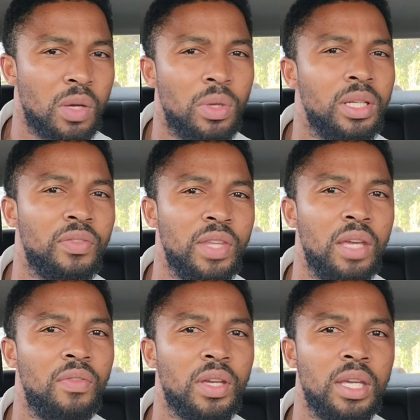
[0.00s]
I wonder if they
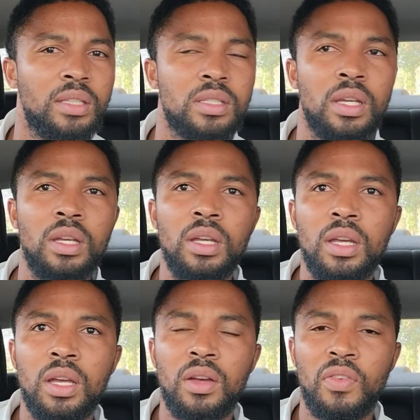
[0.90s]
ever get
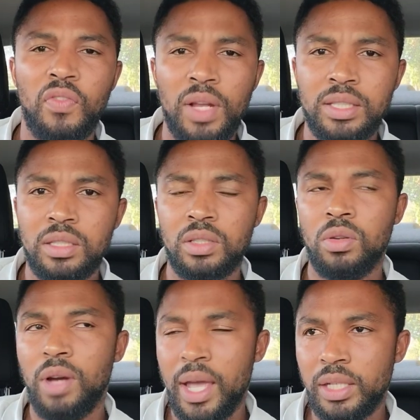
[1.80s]
uh, flustered
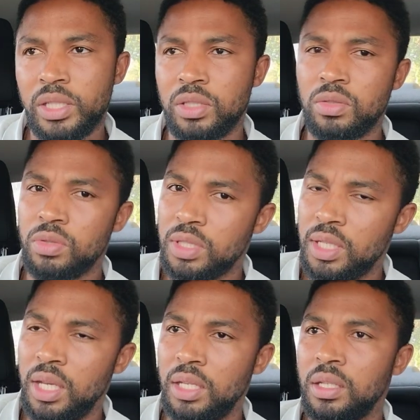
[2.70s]
or anxious or
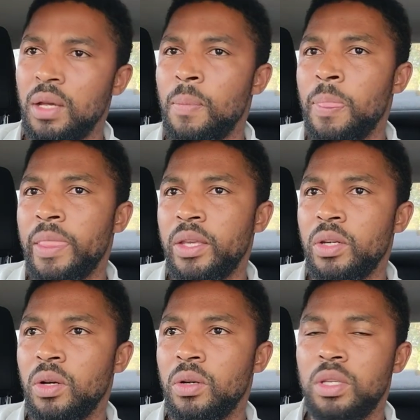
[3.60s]
scared. You
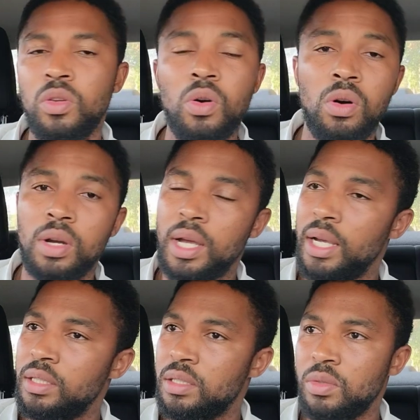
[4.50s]
know, yo,
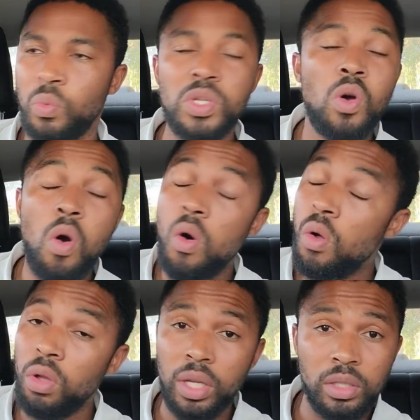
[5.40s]
guys, we
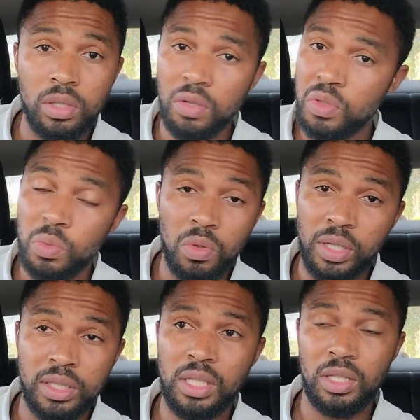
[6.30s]
all get nervous. We all
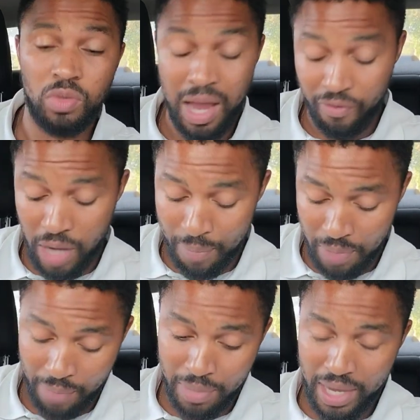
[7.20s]
get scared. So i am
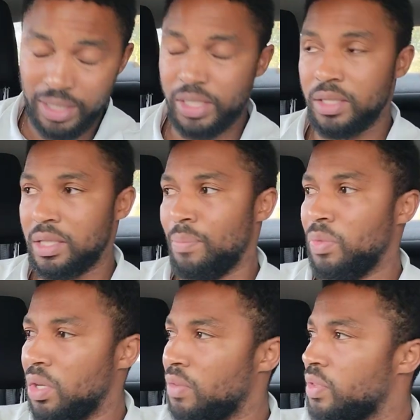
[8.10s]
I'm, I'm anxious,
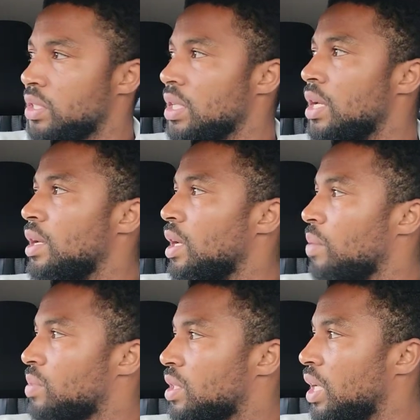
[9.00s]
I'm nervous,
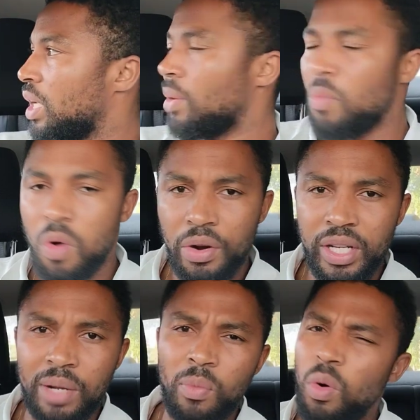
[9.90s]
I'm scared, I'm
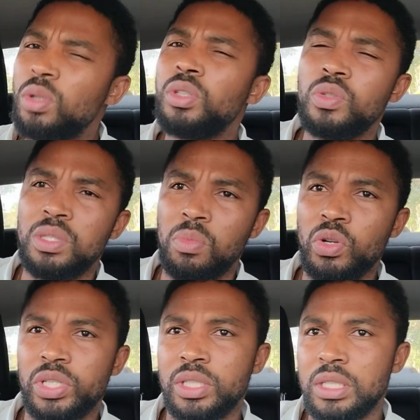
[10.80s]
worried, I'm all those
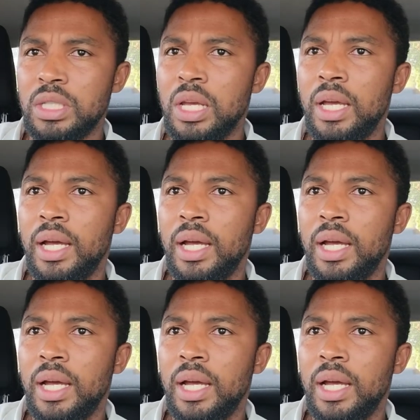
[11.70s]
emotions.